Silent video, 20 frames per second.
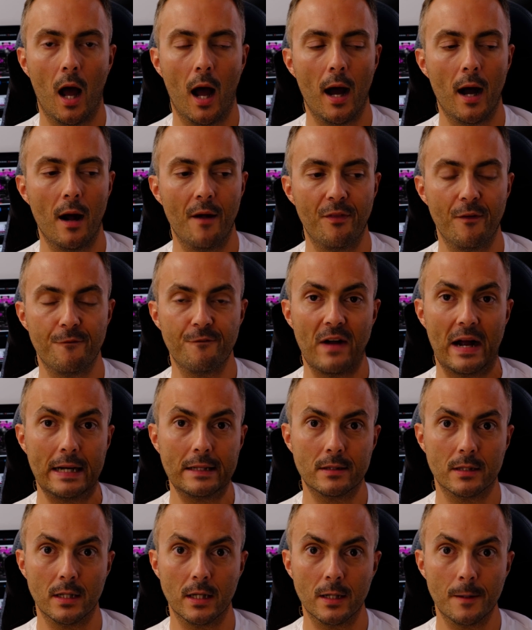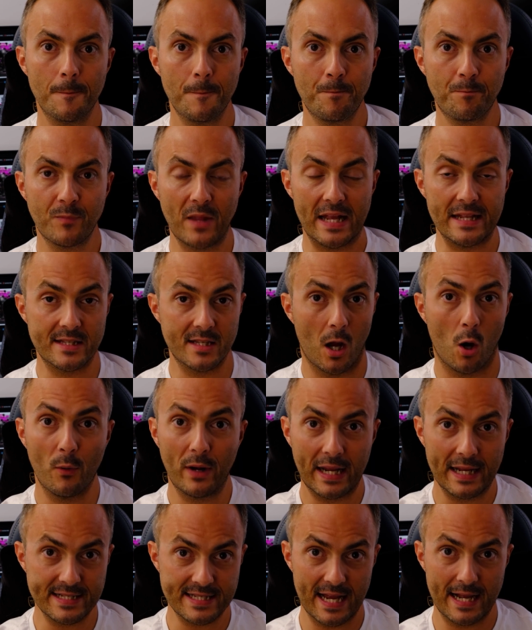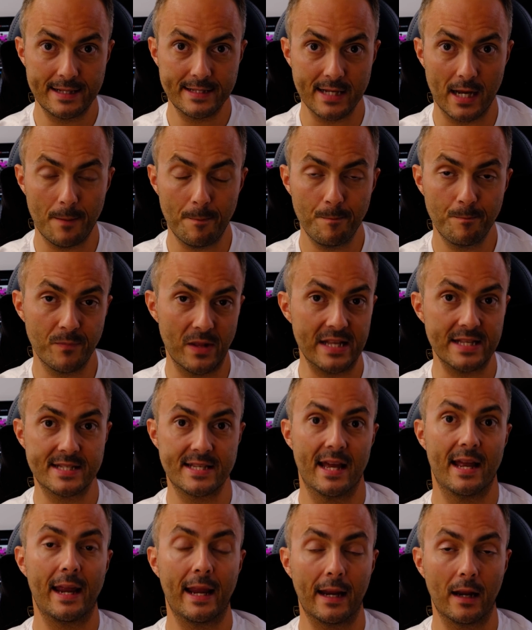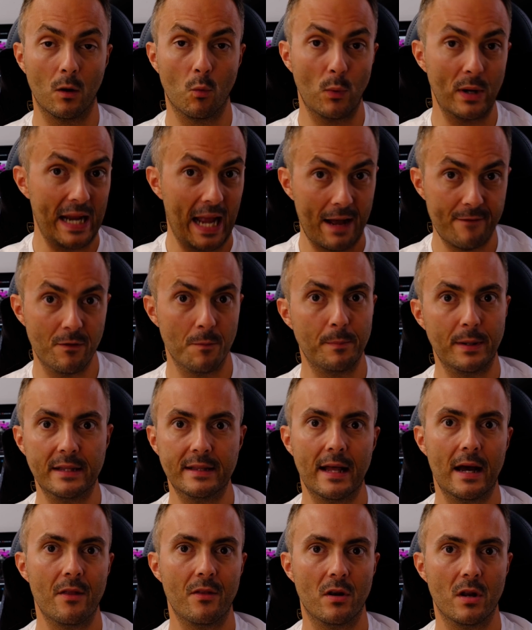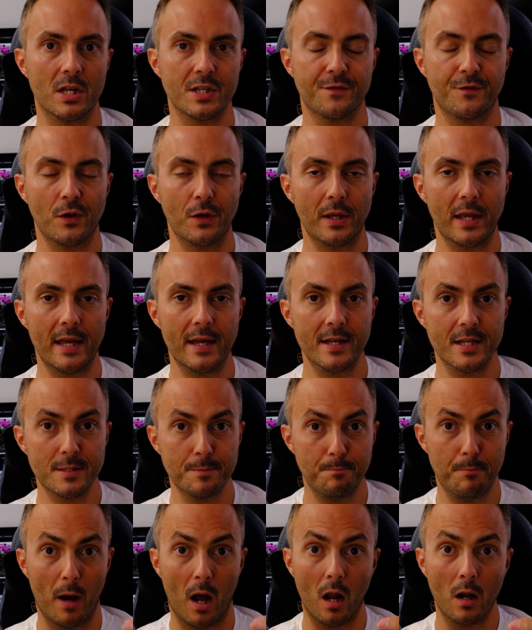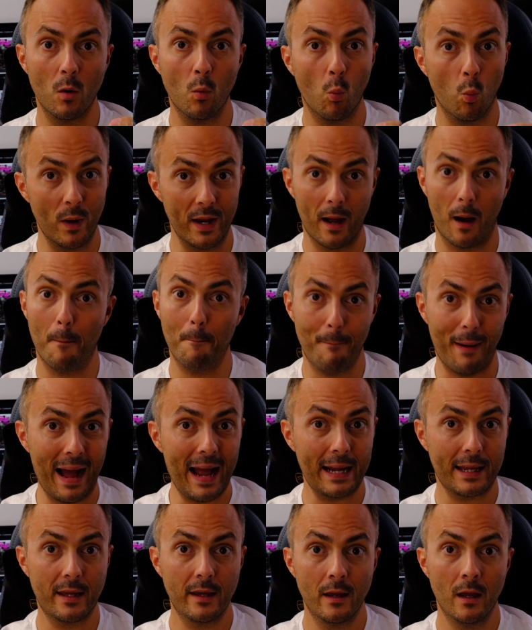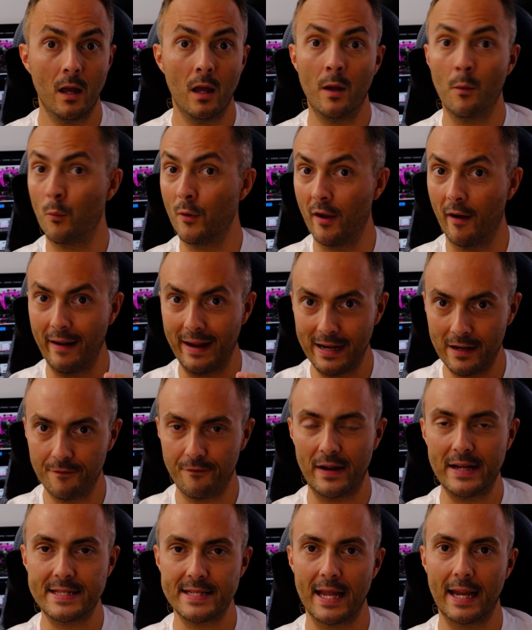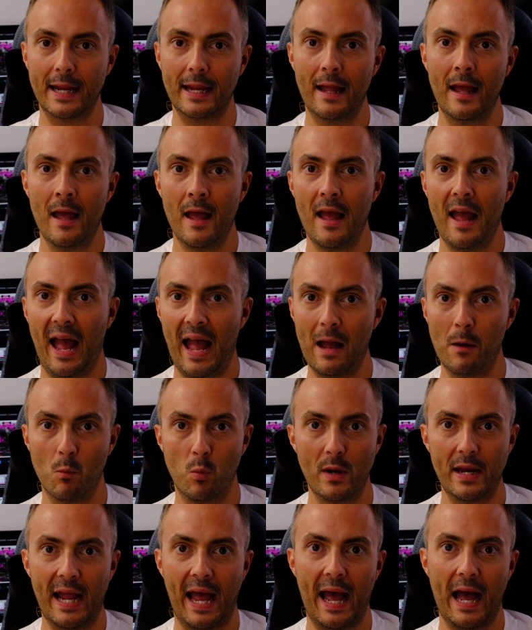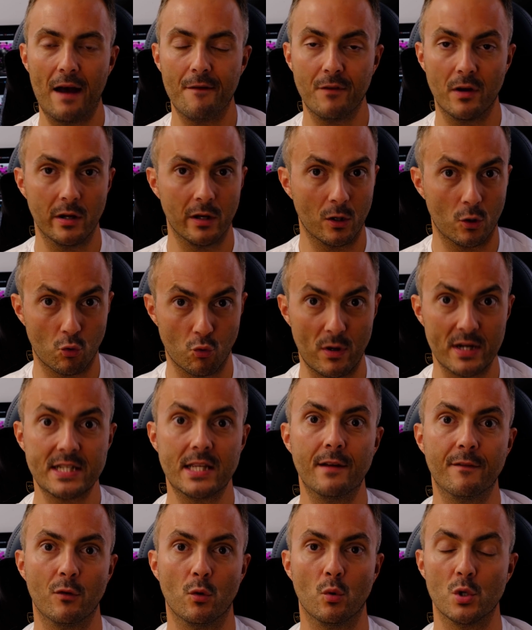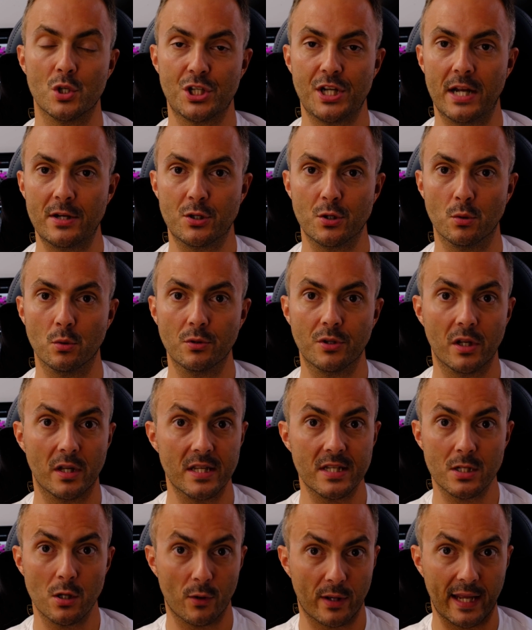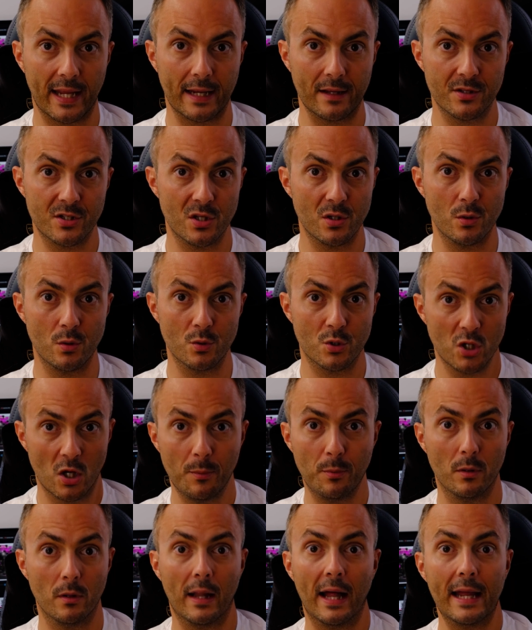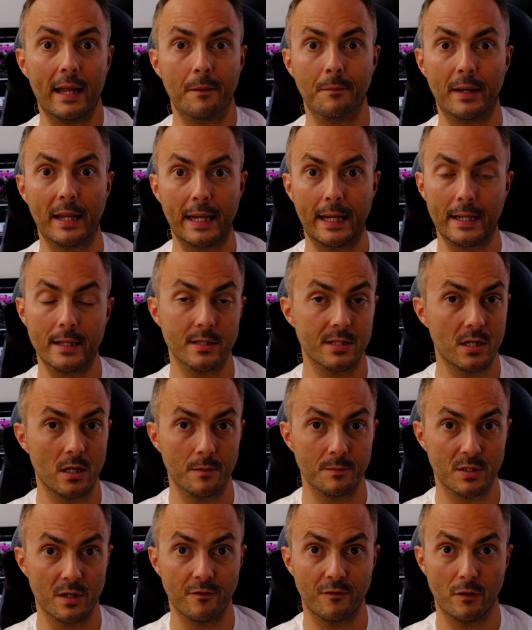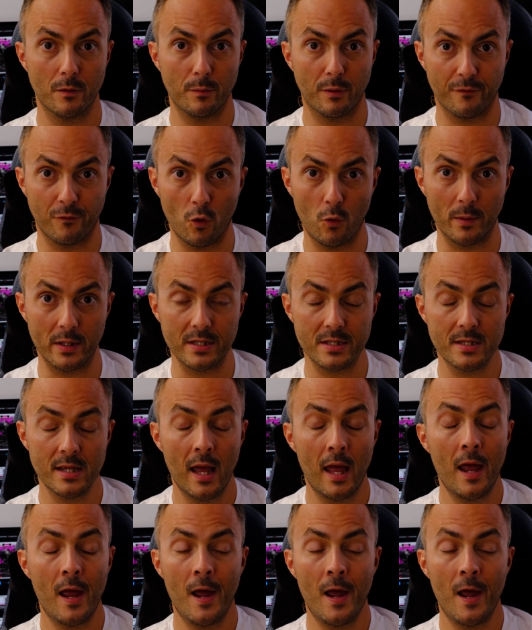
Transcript: The fact that it's holding its hands up, it's saying we haven't been there the last few years, but we are back, we are innovating, and we have an aggressive launch schedule that is looking to topple AMD in terms of performance.